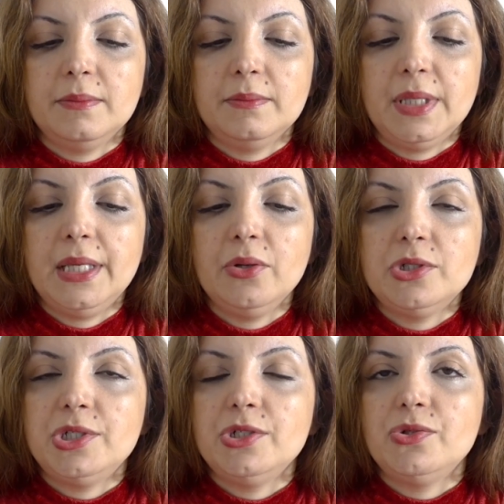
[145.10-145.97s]
he or
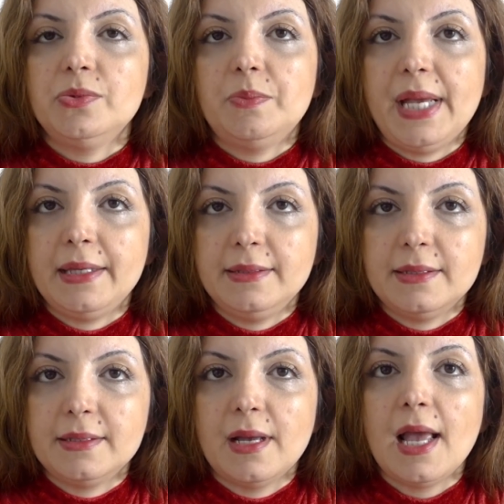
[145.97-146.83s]
she should
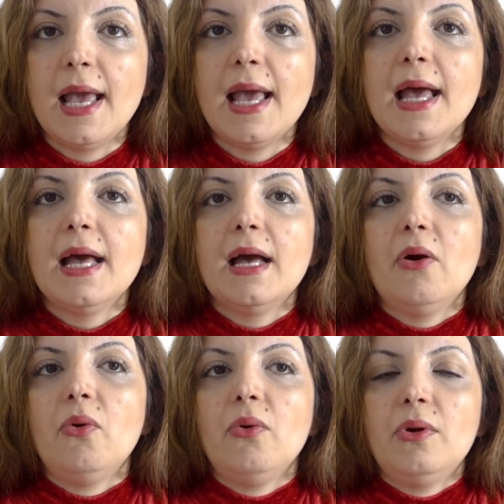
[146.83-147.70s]
paint
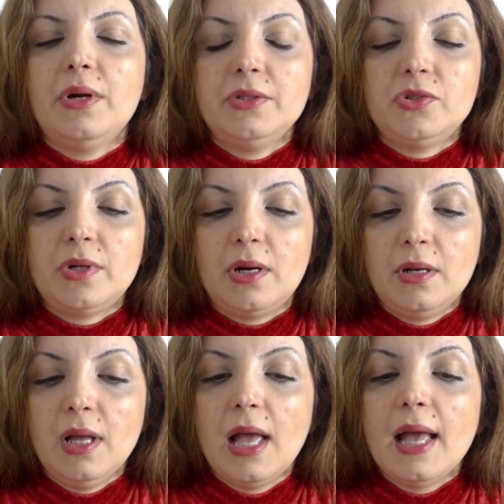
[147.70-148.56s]
or
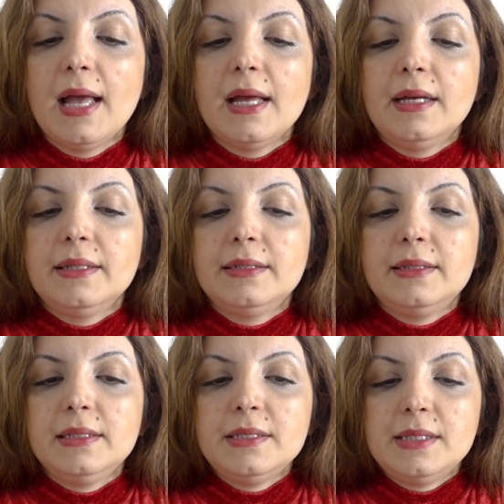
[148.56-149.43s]
draw.
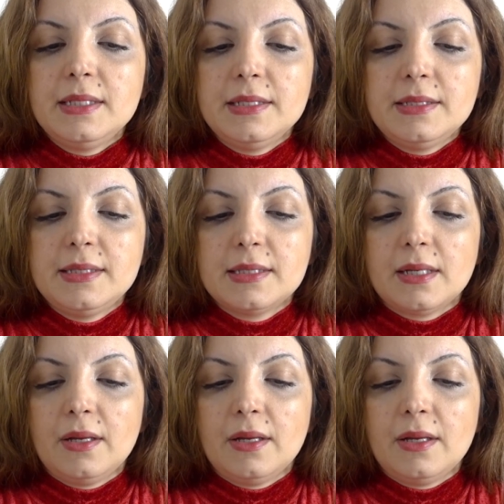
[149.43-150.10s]
This is